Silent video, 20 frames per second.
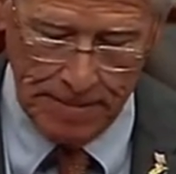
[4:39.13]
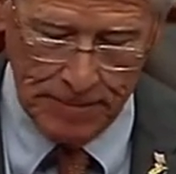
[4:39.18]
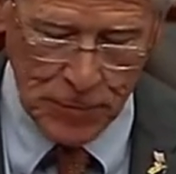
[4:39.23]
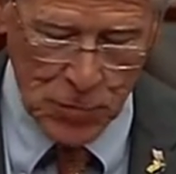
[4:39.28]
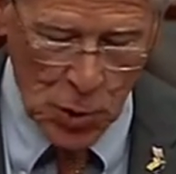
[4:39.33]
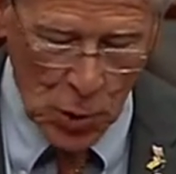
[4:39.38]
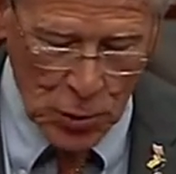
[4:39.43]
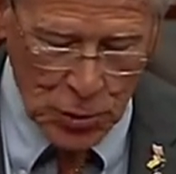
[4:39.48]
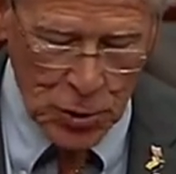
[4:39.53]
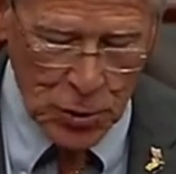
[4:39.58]

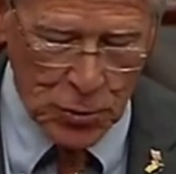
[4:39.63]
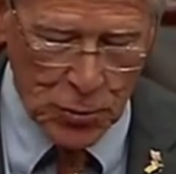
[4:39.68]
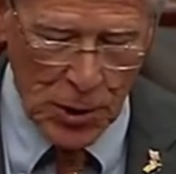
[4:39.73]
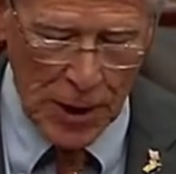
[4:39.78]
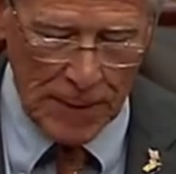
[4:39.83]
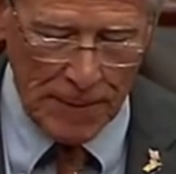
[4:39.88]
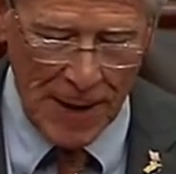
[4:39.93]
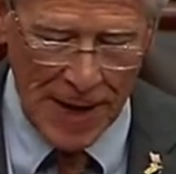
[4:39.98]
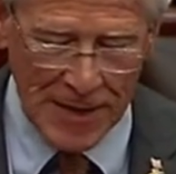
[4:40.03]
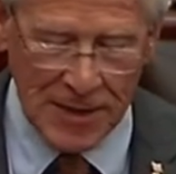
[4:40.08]
Georgia
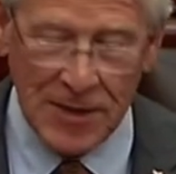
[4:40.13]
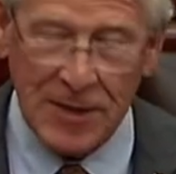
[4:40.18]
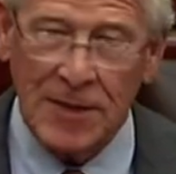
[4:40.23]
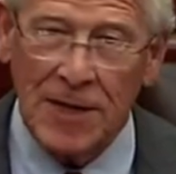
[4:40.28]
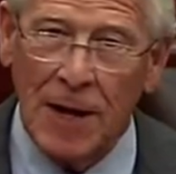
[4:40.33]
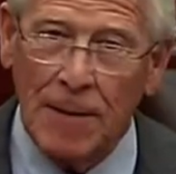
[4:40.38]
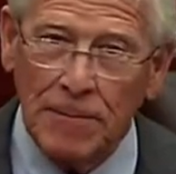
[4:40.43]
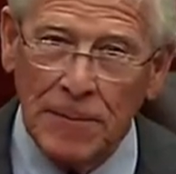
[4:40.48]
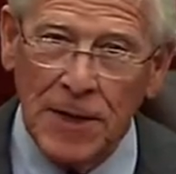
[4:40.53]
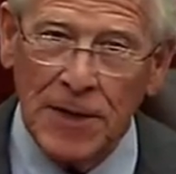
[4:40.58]
Dream has
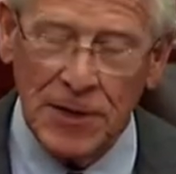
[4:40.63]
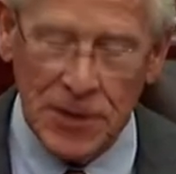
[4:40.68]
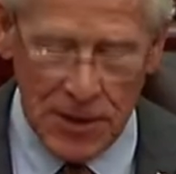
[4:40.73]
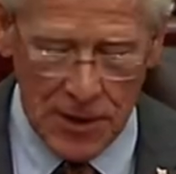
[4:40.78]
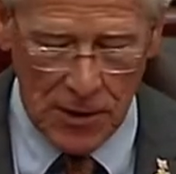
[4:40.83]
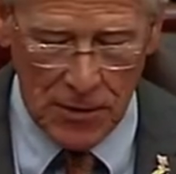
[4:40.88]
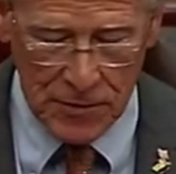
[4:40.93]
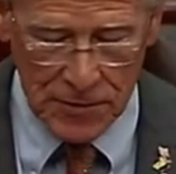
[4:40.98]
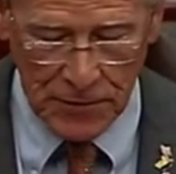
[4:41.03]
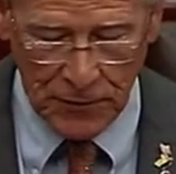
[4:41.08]
thumbed its
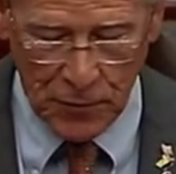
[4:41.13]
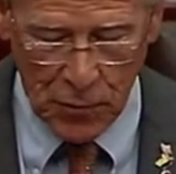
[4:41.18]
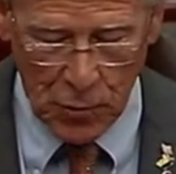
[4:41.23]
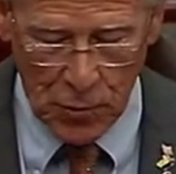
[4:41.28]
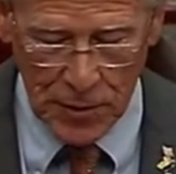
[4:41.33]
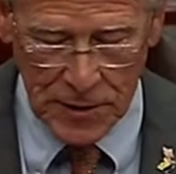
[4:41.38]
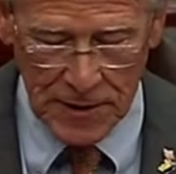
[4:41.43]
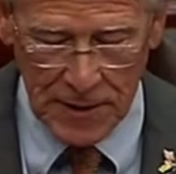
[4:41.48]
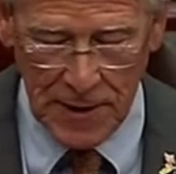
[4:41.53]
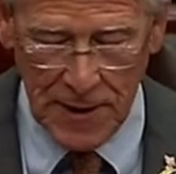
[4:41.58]
nose, of
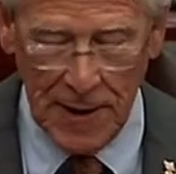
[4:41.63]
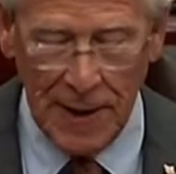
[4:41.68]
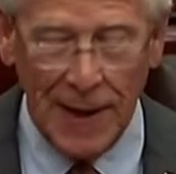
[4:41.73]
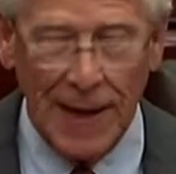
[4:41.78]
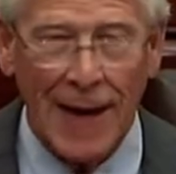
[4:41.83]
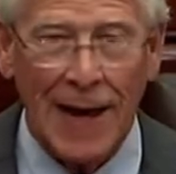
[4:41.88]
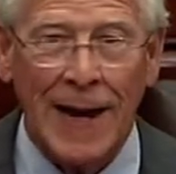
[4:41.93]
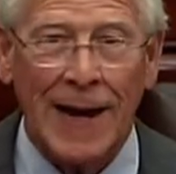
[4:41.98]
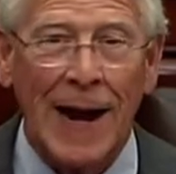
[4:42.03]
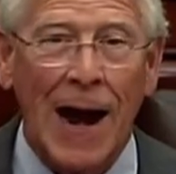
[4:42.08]
course,
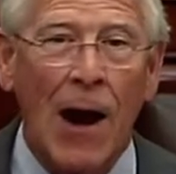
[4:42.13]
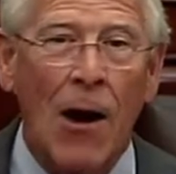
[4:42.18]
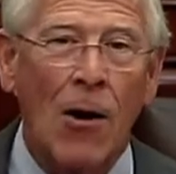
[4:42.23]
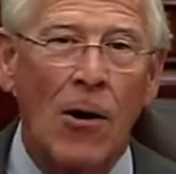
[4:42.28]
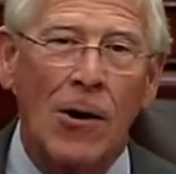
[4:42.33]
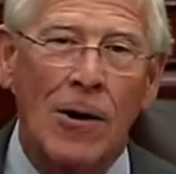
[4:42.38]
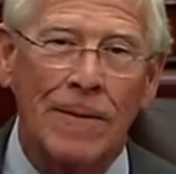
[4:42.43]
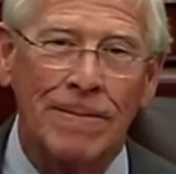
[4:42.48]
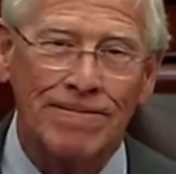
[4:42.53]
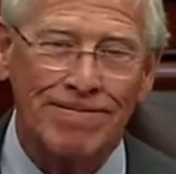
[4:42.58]
at
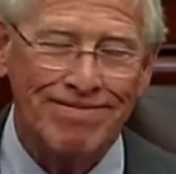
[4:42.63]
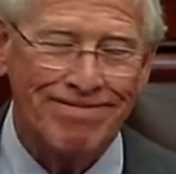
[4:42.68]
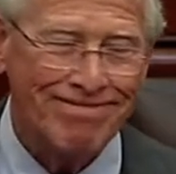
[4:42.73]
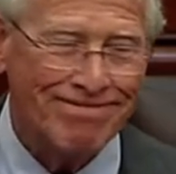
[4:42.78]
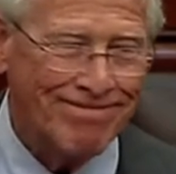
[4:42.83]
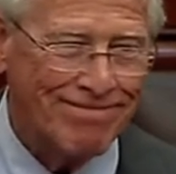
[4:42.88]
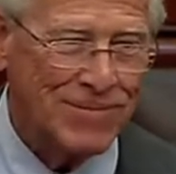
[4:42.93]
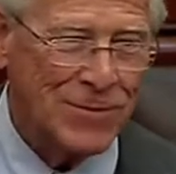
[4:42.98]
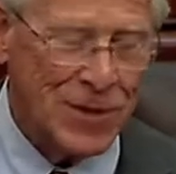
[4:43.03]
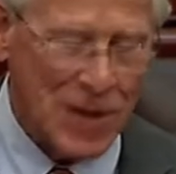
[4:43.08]
our
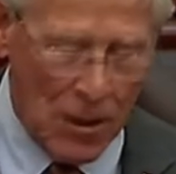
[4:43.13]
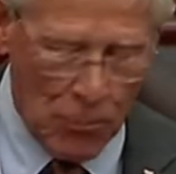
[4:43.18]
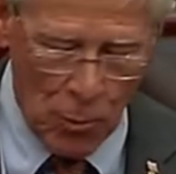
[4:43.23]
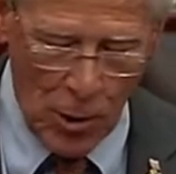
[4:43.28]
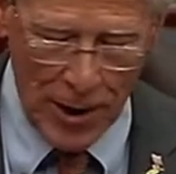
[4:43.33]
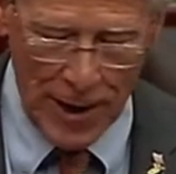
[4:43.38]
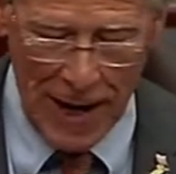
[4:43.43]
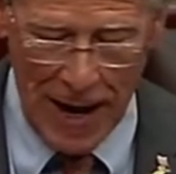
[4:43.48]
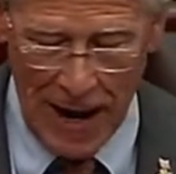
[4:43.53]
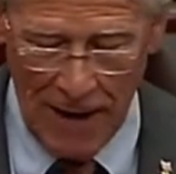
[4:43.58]

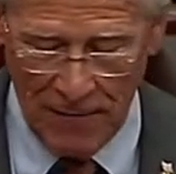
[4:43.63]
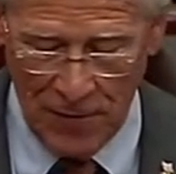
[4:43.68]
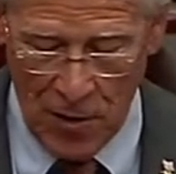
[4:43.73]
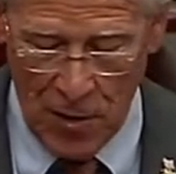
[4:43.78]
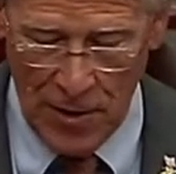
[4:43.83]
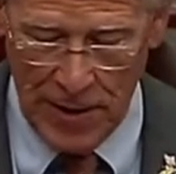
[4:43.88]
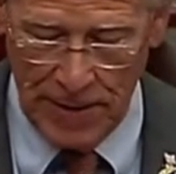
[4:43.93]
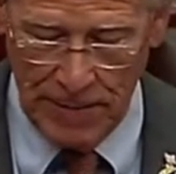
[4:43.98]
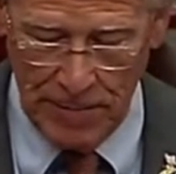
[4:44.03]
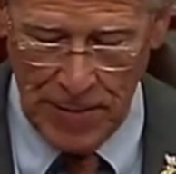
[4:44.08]
somewhat
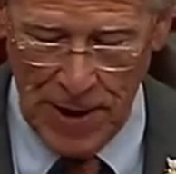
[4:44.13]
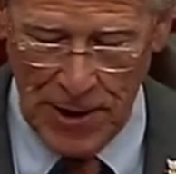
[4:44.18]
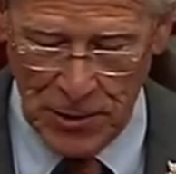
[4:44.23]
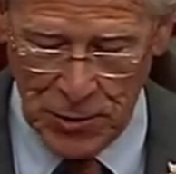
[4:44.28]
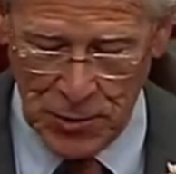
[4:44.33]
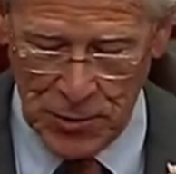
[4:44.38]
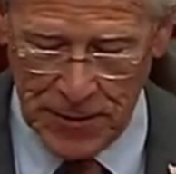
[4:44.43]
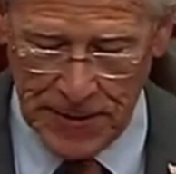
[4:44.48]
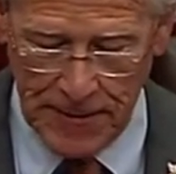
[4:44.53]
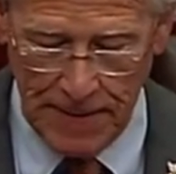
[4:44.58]
half-hearted
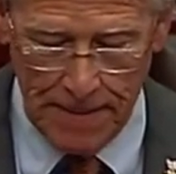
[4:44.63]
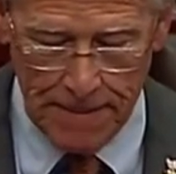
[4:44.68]
measures.